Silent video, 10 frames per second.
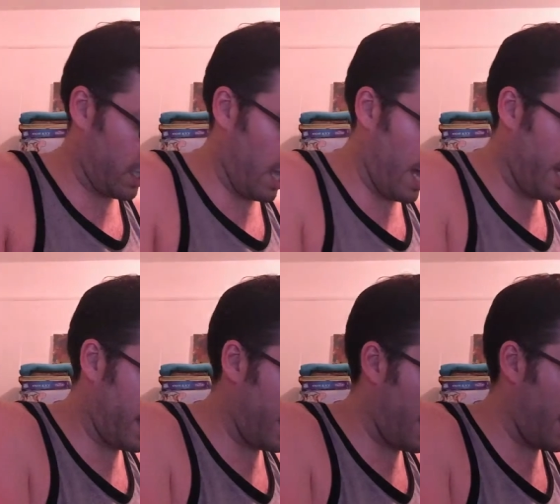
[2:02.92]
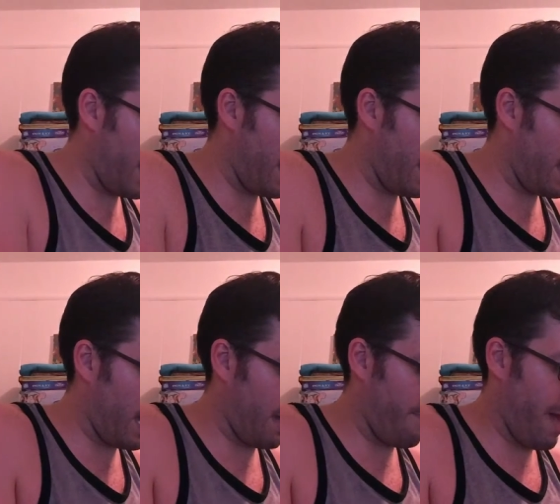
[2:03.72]
like a
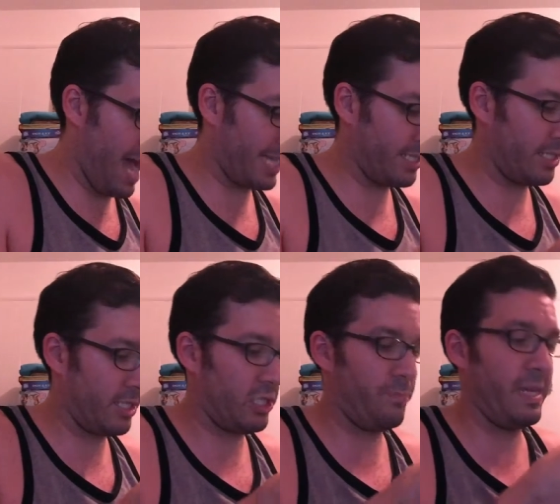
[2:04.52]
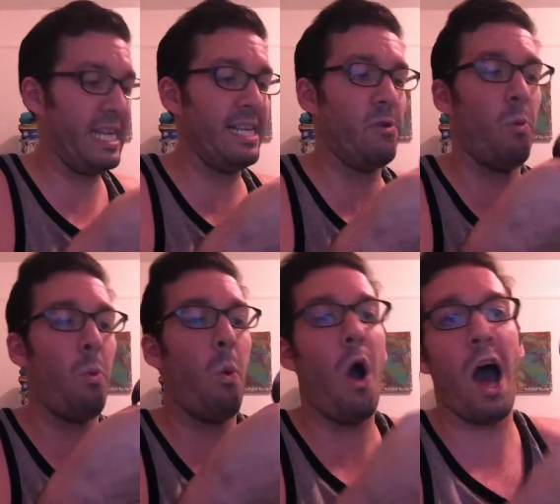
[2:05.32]
uh, max speed
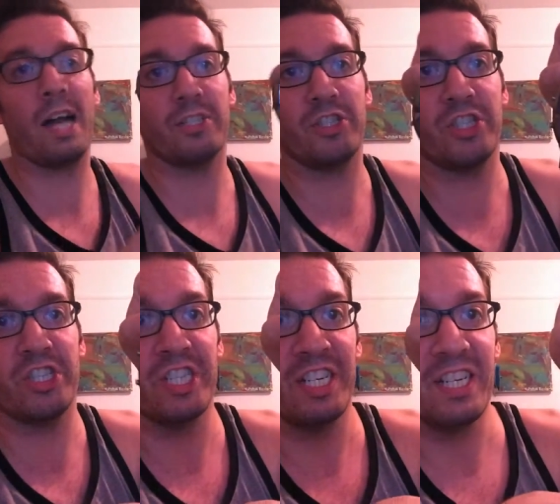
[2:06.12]
watch.